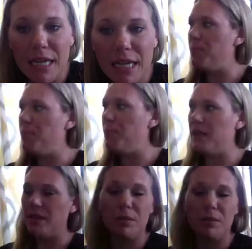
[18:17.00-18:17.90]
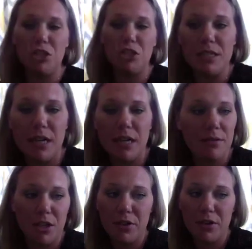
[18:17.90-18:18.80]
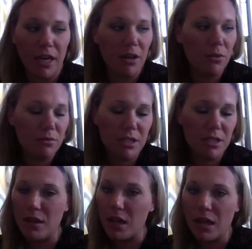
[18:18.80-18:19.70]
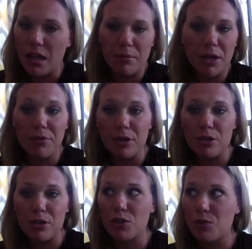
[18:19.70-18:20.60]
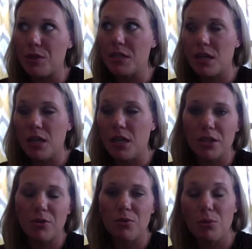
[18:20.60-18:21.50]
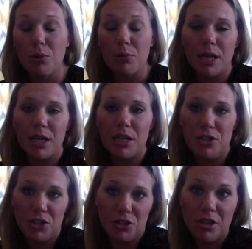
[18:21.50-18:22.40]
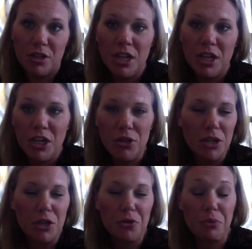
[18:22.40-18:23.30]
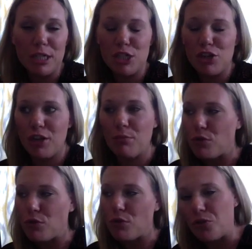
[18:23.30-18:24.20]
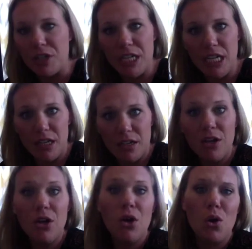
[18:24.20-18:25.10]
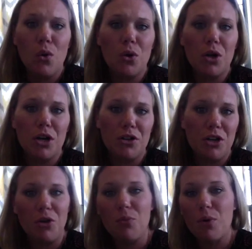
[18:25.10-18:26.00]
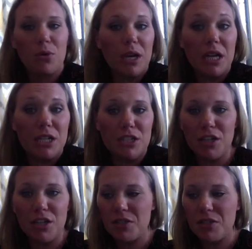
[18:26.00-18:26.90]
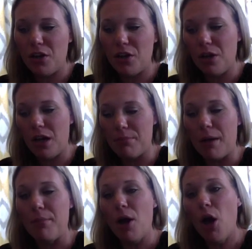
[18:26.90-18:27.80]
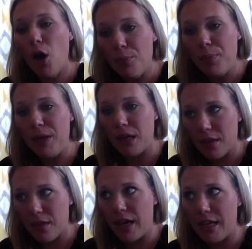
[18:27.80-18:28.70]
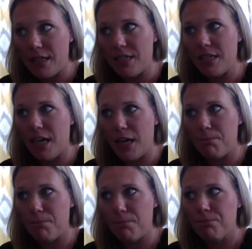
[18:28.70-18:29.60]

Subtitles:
hoping that the magenta, again, did a lot of market research with this color on, were we going to do, like a rich emerald green, or, what are we going to do? And so I'm hoping that, in